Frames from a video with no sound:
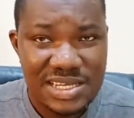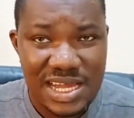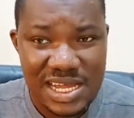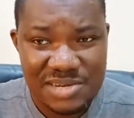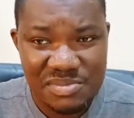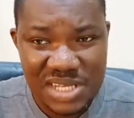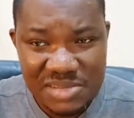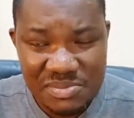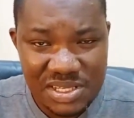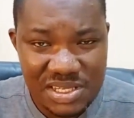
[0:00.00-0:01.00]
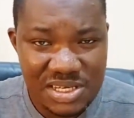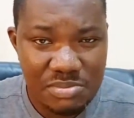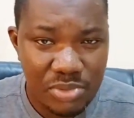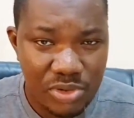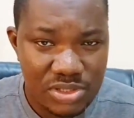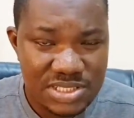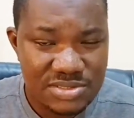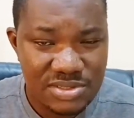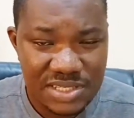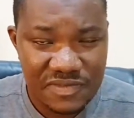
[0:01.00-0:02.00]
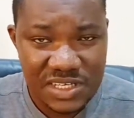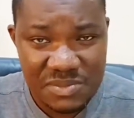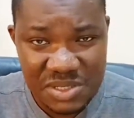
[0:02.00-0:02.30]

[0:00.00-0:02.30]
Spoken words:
and maybe the board is not giving him the